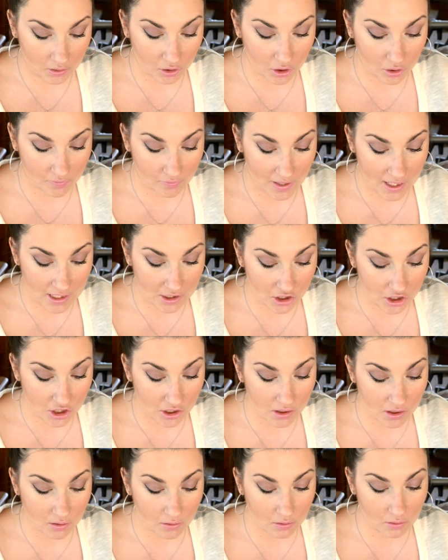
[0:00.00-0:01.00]
Curvaceous,
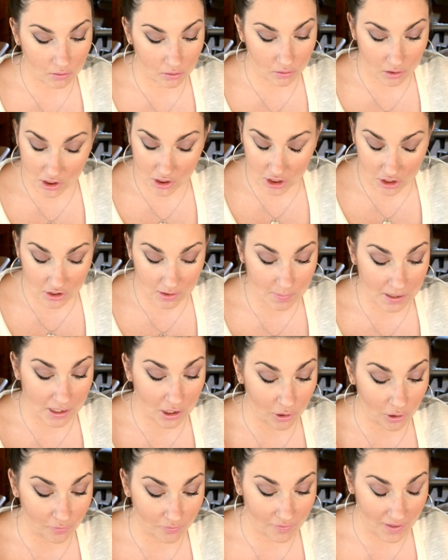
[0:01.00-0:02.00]
excuse me,
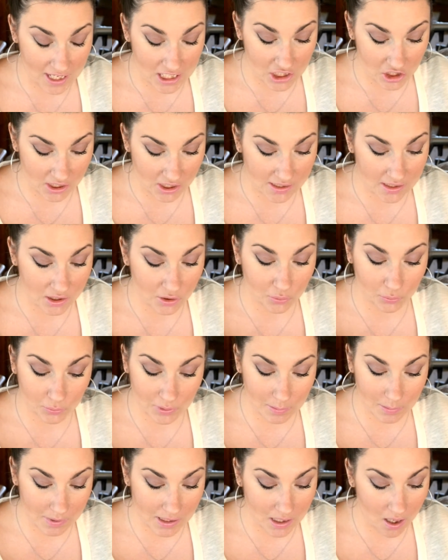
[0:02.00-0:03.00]
curvaceous,
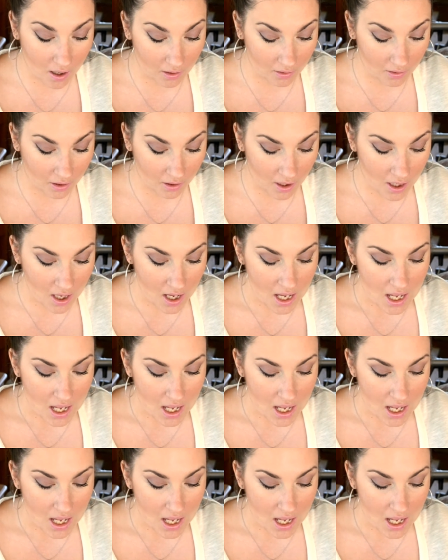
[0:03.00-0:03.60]
creamy color,